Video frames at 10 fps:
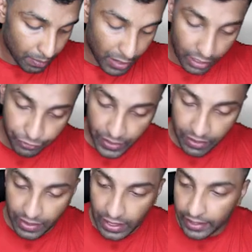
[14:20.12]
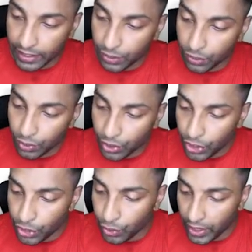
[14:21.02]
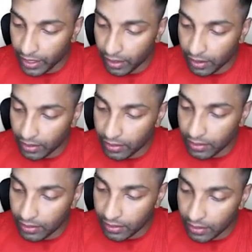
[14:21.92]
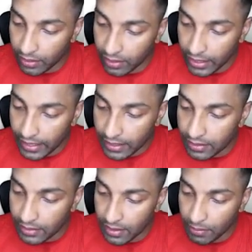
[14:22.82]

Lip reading: Part 5 related to union, right?